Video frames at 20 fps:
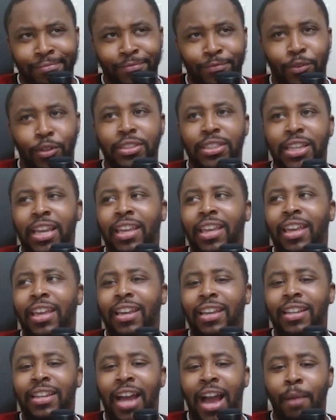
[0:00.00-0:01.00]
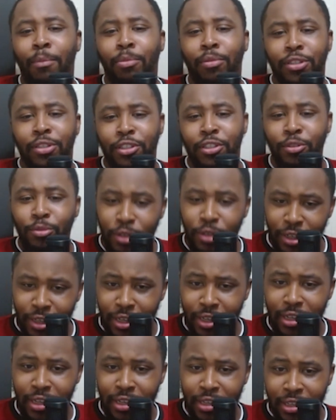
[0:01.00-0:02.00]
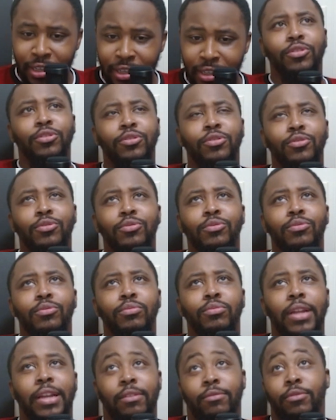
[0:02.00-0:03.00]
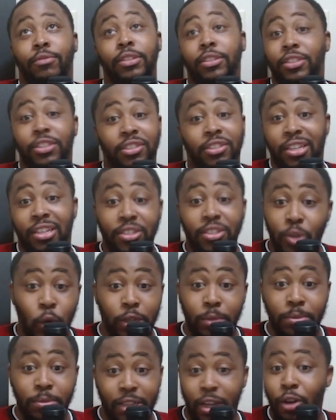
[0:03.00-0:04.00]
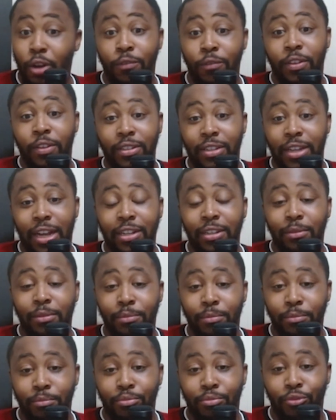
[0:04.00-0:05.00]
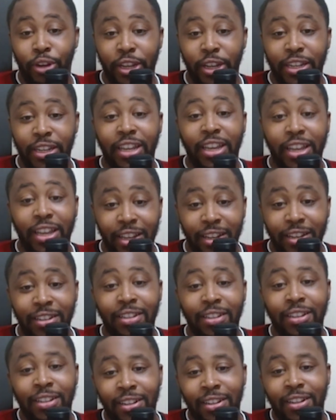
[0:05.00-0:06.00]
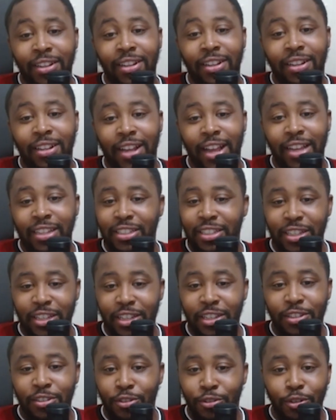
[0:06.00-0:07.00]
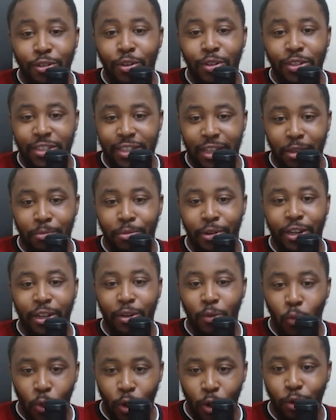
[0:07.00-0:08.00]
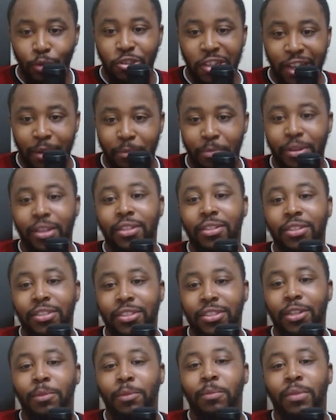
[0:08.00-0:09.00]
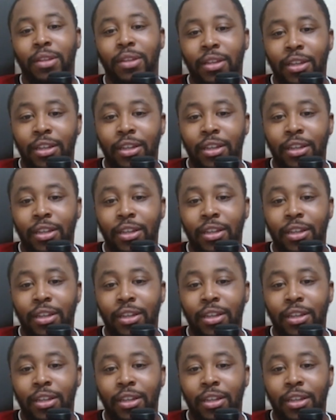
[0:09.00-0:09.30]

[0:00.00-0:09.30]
for taking an opportunity to like really just exalt himself and kind of bring it in as he, is celebrating a world championship